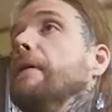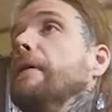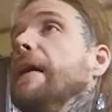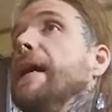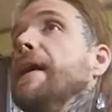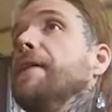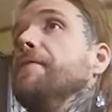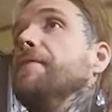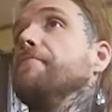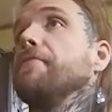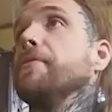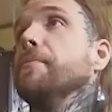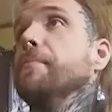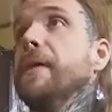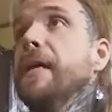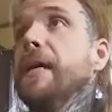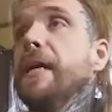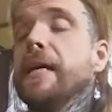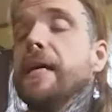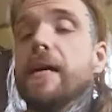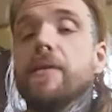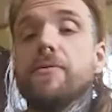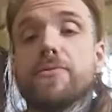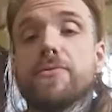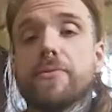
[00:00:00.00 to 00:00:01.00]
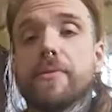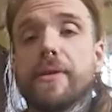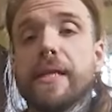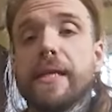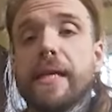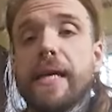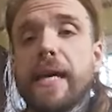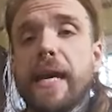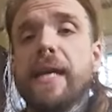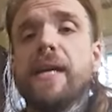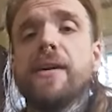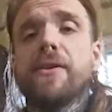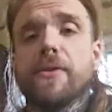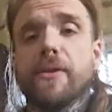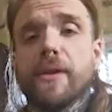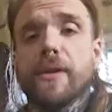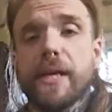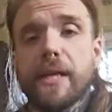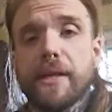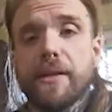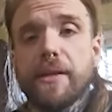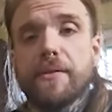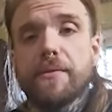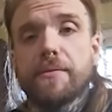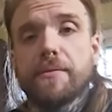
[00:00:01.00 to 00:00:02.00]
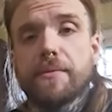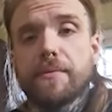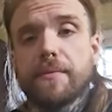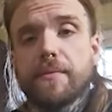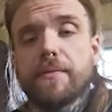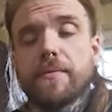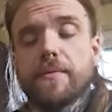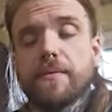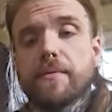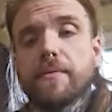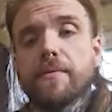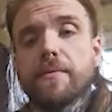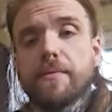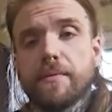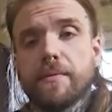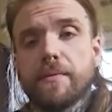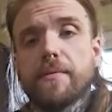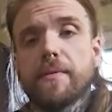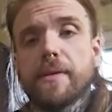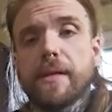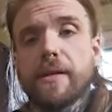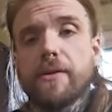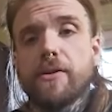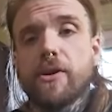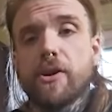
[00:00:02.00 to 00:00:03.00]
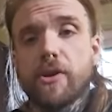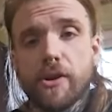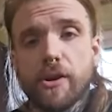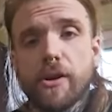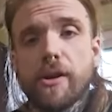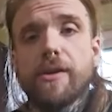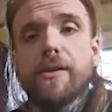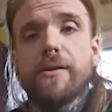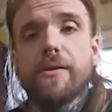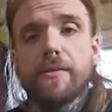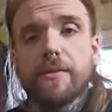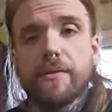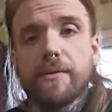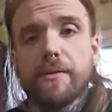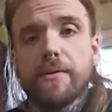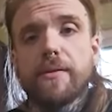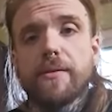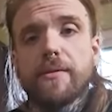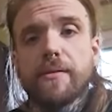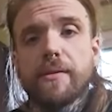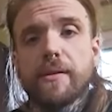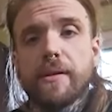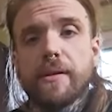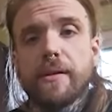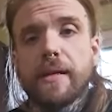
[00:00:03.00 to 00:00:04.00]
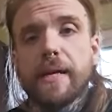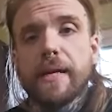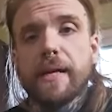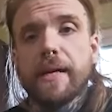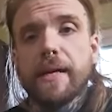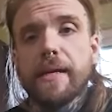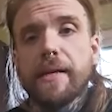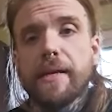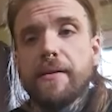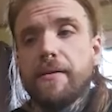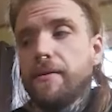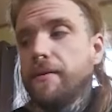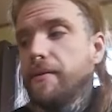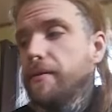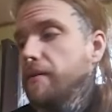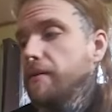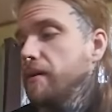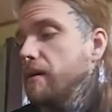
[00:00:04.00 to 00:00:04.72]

and for me, I was really angry and hurt, and